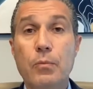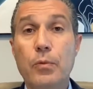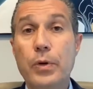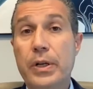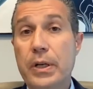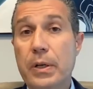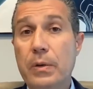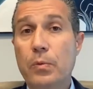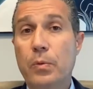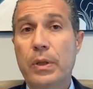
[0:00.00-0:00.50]
we
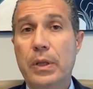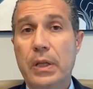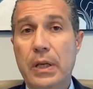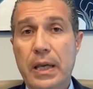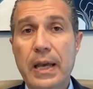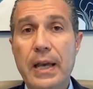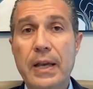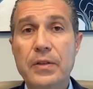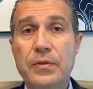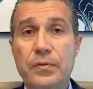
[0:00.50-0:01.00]
did win the
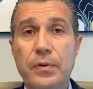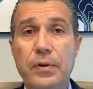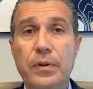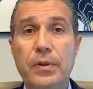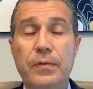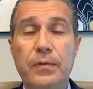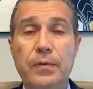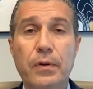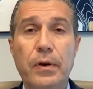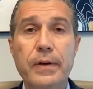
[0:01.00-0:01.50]
case for the
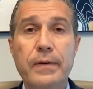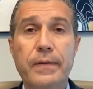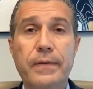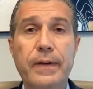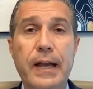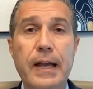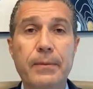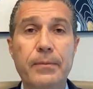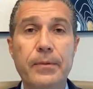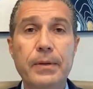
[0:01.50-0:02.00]
Floyd
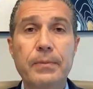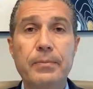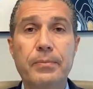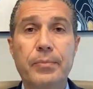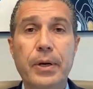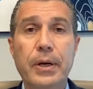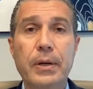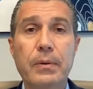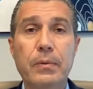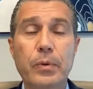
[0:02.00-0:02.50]
family,
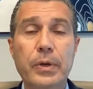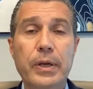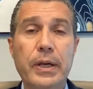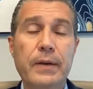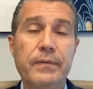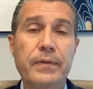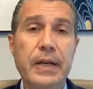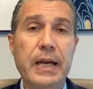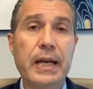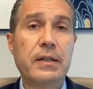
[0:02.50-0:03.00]
but we
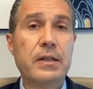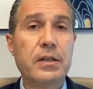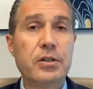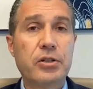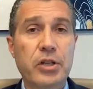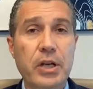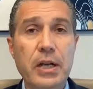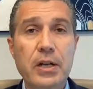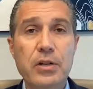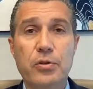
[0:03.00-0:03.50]
have yet to
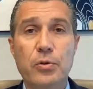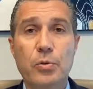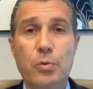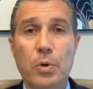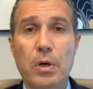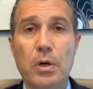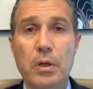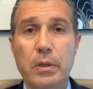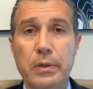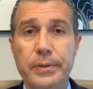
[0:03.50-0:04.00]
change the
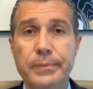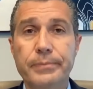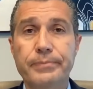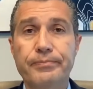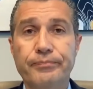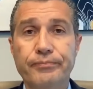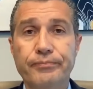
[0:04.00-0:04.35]
world.